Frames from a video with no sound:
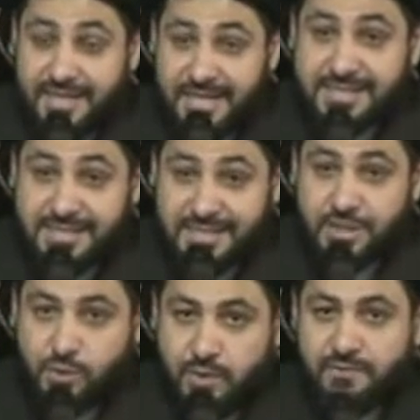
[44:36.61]
This
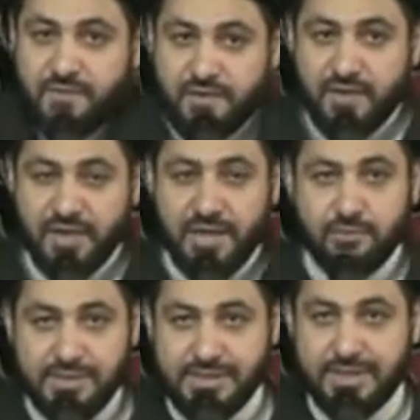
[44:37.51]
is one of the things that
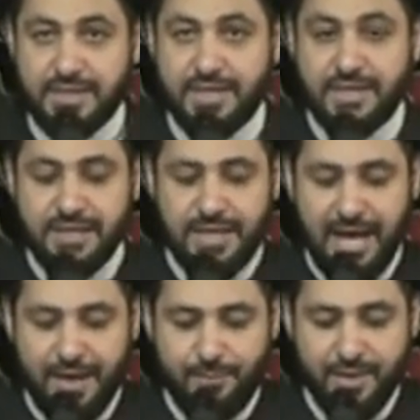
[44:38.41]
we see that
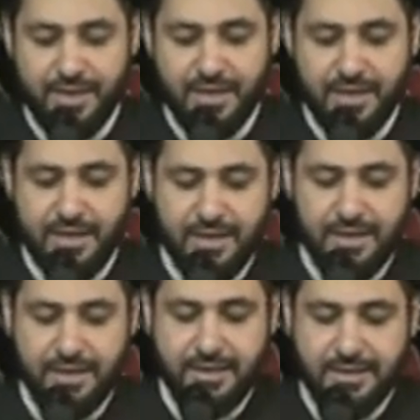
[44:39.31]
happen
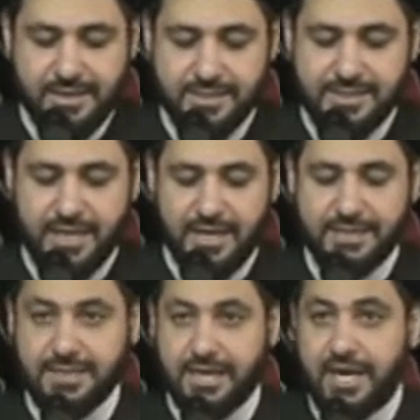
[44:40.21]
in the
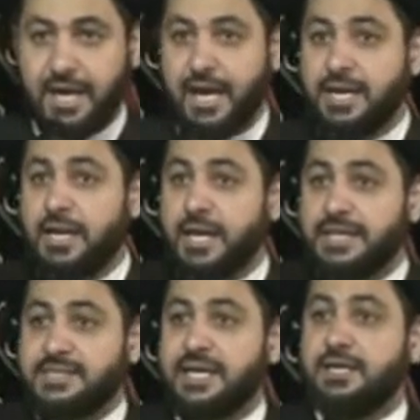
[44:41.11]
society. And like I
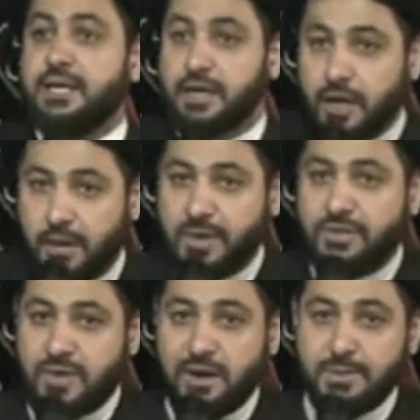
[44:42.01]
said, coming
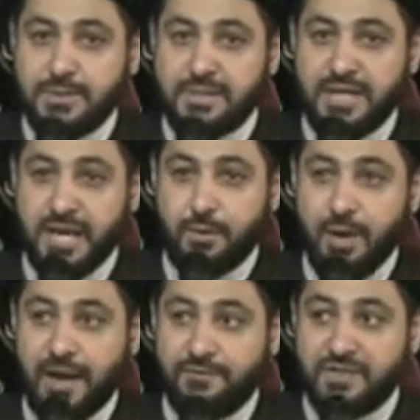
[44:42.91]
to our society,
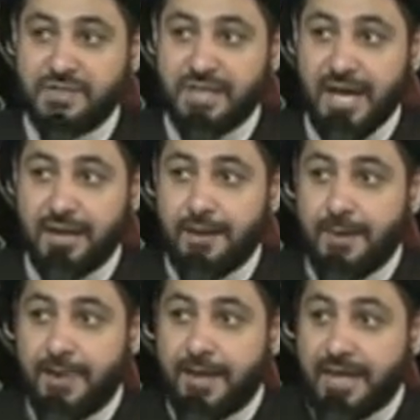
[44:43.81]
we have to see that
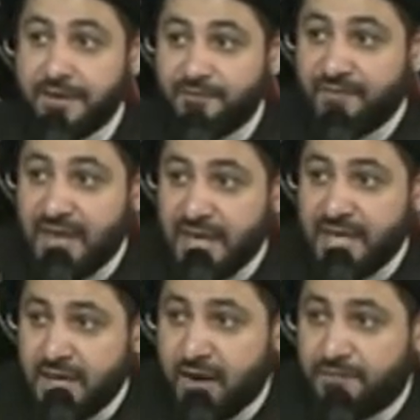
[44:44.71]
if
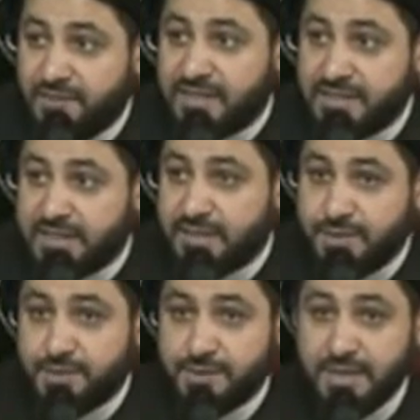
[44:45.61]
any of these
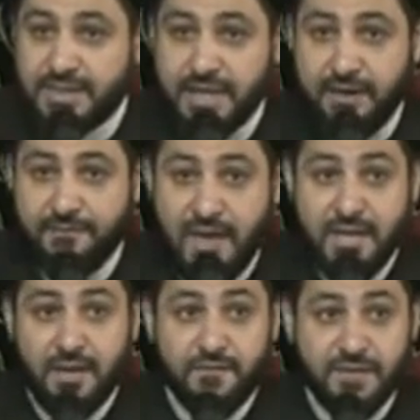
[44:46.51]
issues, if
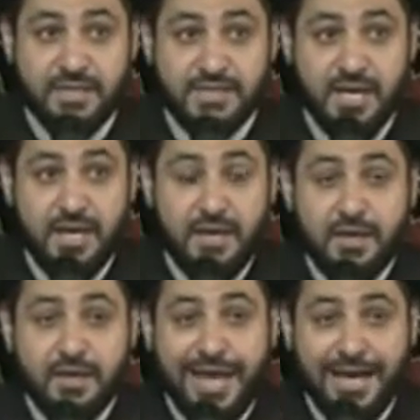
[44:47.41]
any of these
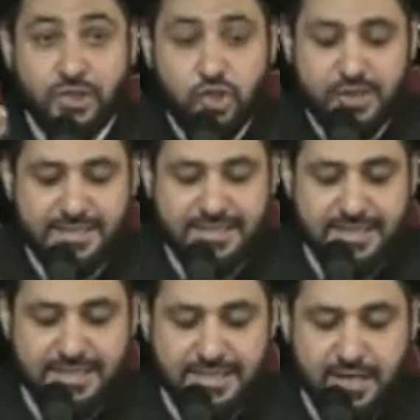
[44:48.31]

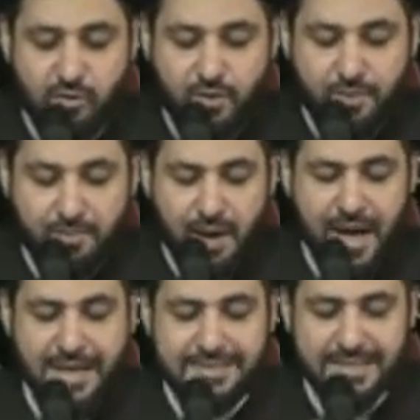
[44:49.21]
characteristics we
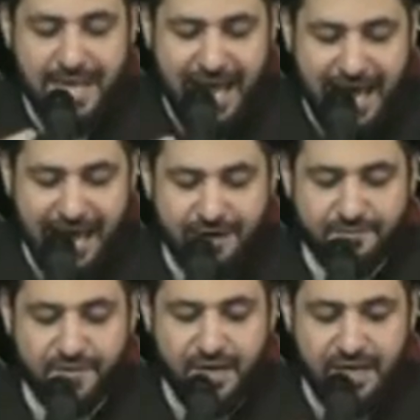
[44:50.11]
might
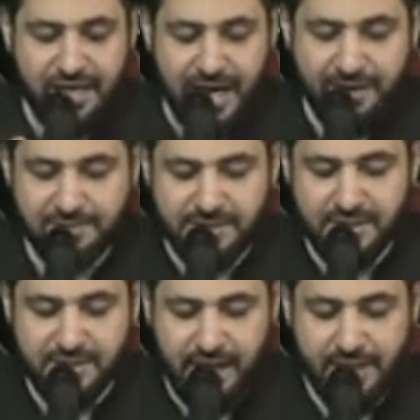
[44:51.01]
have in our
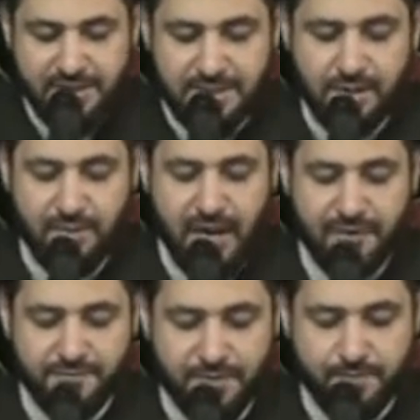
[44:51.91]
societies that we
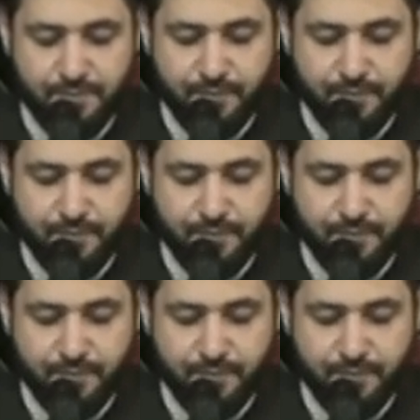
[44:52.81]
have to